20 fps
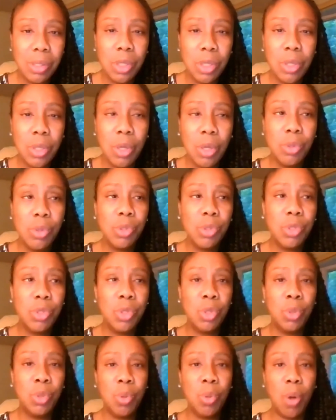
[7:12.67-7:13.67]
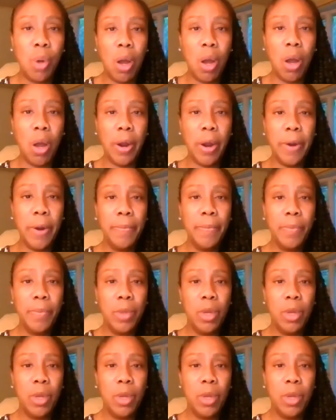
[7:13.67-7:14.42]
to those who are